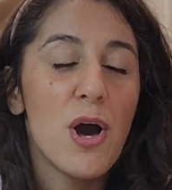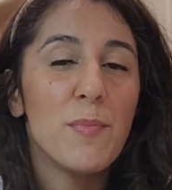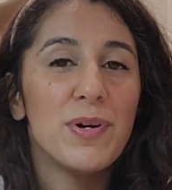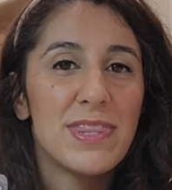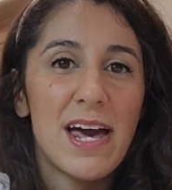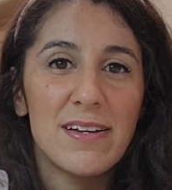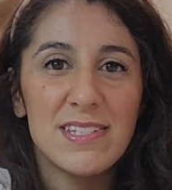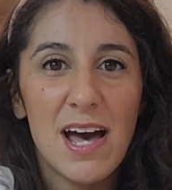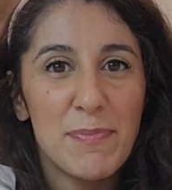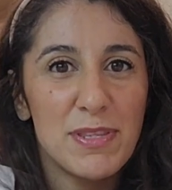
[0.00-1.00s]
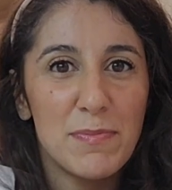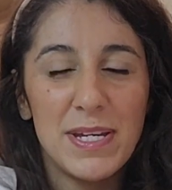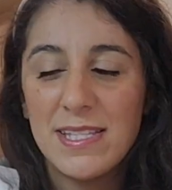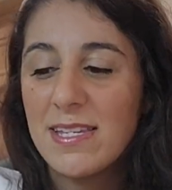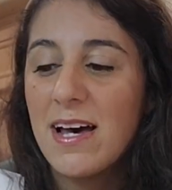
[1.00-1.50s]
put that on top of the
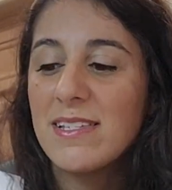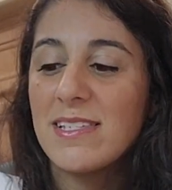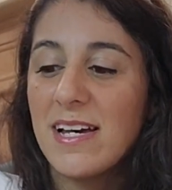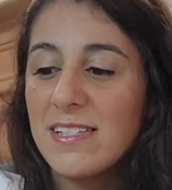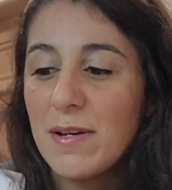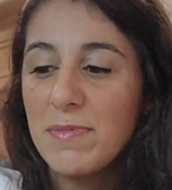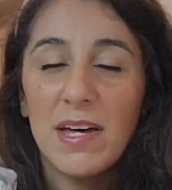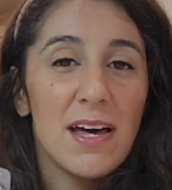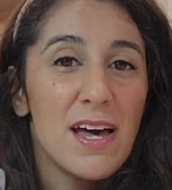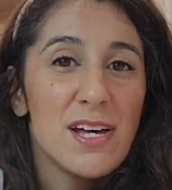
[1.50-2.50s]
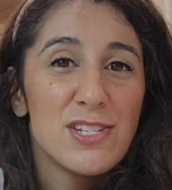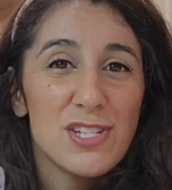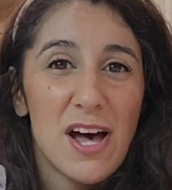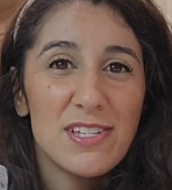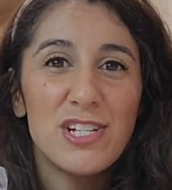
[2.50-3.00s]
pizza, slice up the
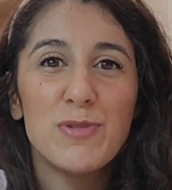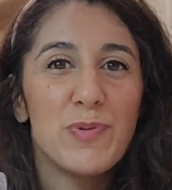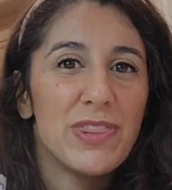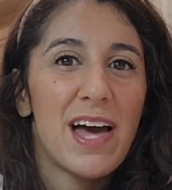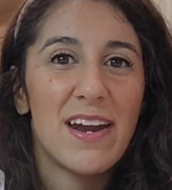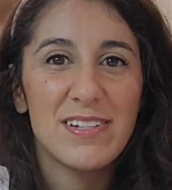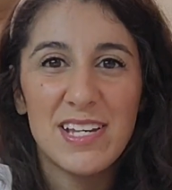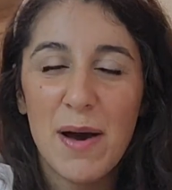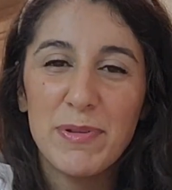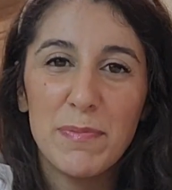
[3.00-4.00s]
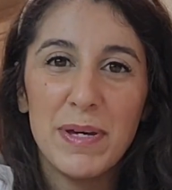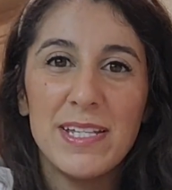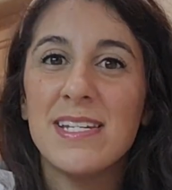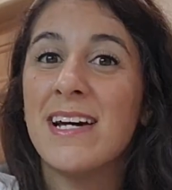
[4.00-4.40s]
sausage, put that on top of the pizza,